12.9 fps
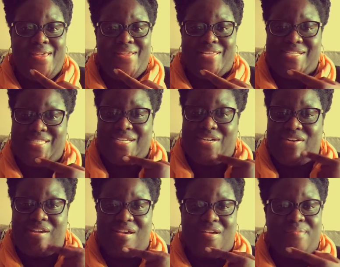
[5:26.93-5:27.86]
this
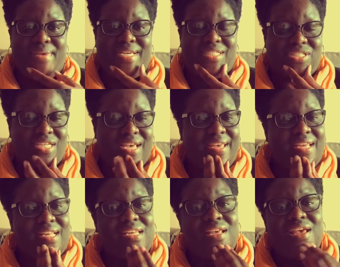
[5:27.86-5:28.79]
area of my
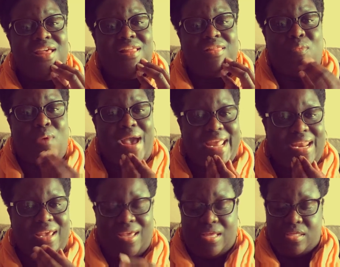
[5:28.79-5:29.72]
chin. The
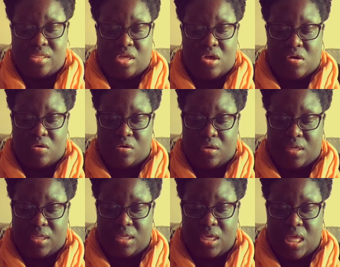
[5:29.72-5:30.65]
whiteheads are
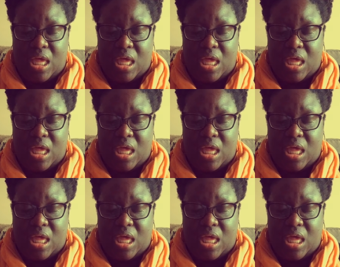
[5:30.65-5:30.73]
gone.